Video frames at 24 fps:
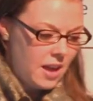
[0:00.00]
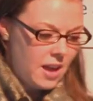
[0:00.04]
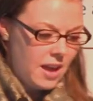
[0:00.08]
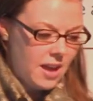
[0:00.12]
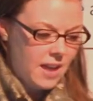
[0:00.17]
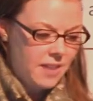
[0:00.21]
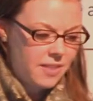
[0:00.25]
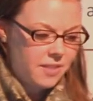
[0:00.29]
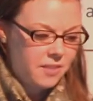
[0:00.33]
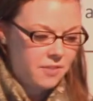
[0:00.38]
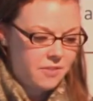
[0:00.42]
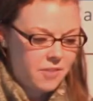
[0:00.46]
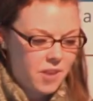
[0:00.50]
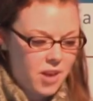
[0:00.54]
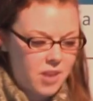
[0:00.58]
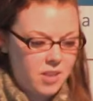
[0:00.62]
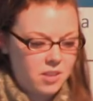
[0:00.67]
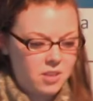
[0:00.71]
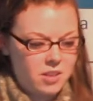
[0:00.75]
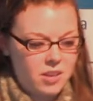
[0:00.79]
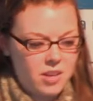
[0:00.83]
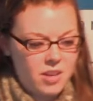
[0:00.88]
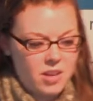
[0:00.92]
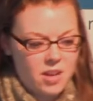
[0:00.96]
And then
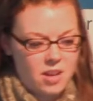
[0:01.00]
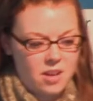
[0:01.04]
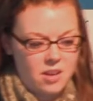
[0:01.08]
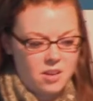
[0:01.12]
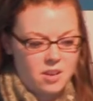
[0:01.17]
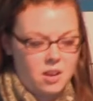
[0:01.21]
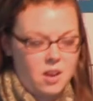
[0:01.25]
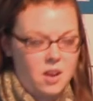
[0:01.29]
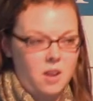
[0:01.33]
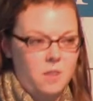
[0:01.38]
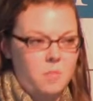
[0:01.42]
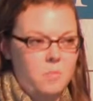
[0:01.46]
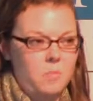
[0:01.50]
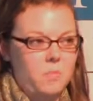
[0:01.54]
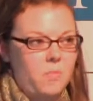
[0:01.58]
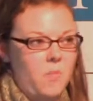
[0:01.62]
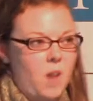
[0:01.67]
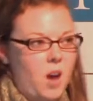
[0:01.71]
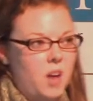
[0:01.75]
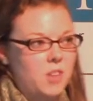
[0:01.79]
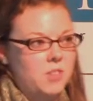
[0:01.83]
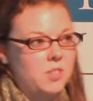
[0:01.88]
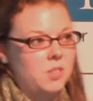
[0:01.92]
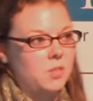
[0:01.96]
finally, and
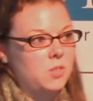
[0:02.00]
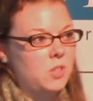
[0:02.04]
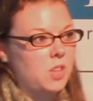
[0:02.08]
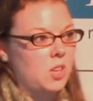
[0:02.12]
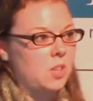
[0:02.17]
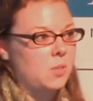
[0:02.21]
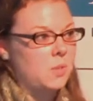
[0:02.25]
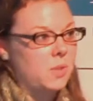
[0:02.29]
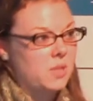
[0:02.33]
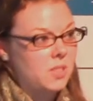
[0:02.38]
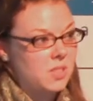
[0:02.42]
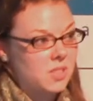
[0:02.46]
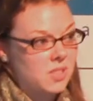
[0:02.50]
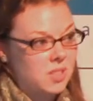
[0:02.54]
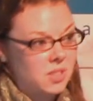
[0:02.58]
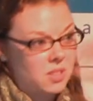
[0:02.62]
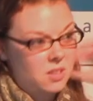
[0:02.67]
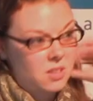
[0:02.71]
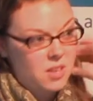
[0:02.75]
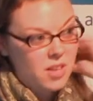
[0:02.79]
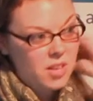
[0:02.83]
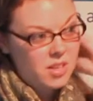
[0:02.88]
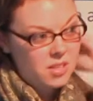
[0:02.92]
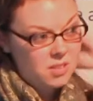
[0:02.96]
Otso talked about this
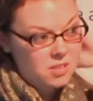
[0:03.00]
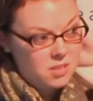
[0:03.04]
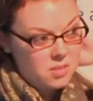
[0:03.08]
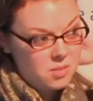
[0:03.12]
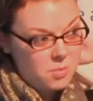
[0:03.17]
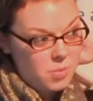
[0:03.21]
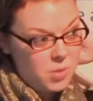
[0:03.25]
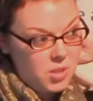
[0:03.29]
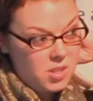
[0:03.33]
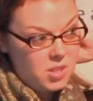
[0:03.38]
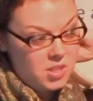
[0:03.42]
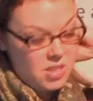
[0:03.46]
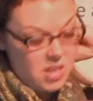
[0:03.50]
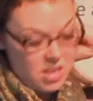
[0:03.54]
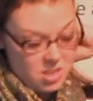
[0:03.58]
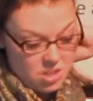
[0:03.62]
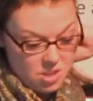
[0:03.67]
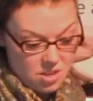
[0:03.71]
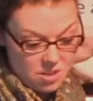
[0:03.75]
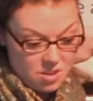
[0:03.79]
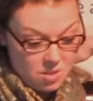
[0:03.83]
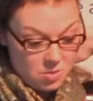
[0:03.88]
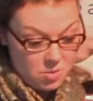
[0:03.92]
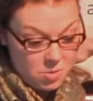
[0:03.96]
in his
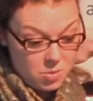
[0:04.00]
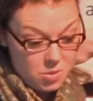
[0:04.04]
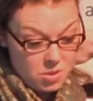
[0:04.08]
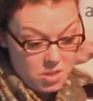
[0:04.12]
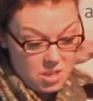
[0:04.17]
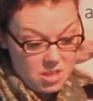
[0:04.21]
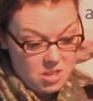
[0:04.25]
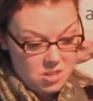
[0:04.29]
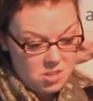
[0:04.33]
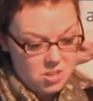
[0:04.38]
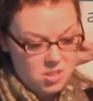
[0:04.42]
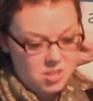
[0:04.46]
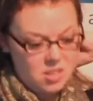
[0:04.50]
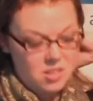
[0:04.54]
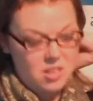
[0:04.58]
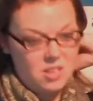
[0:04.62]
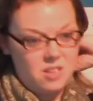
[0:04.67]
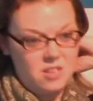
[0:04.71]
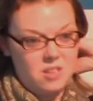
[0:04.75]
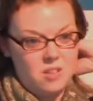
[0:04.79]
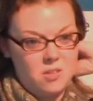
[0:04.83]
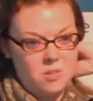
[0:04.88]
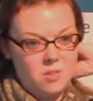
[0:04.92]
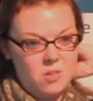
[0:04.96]
presentation, I thought was really
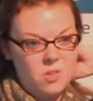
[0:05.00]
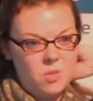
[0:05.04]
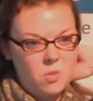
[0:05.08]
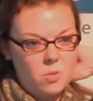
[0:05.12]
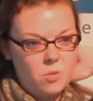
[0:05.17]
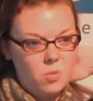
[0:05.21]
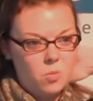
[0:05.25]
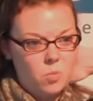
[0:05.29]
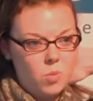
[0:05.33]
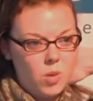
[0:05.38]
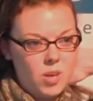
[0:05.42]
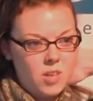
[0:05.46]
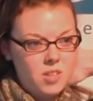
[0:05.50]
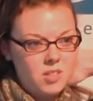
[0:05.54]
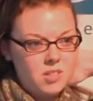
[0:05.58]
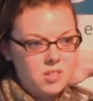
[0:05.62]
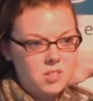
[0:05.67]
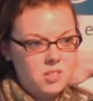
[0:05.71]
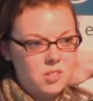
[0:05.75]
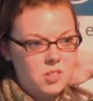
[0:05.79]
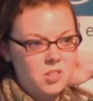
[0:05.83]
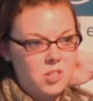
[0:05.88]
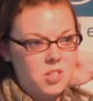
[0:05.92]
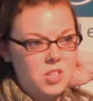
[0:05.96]
interesting, that what is
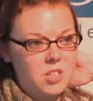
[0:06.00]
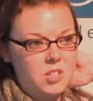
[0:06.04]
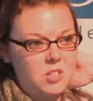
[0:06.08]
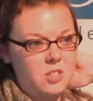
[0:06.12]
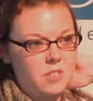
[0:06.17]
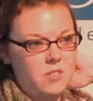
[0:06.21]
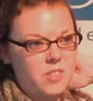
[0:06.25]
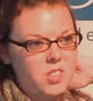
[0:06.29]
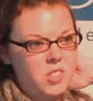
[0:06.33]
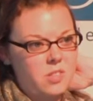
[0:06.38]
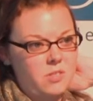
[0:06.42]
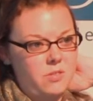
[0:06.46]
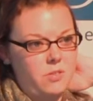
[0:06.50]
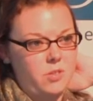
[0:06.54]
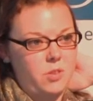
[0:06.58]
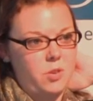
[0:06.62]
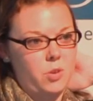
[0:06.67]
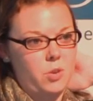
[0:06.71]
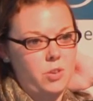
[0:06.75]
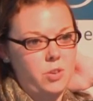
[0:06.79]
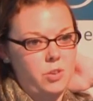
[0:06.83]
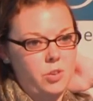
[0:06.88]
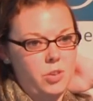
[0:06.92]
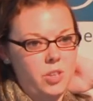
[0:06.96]
the strategic vision for
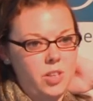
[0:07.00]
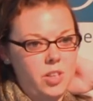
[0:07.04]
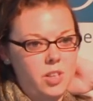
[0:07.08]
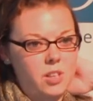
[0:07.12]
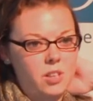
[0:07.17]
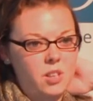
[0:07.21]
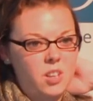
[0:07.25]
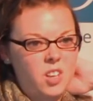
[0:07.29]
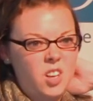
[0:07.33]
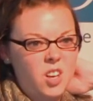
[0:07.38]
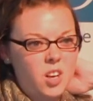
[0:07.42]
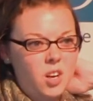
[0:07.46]
North Korea?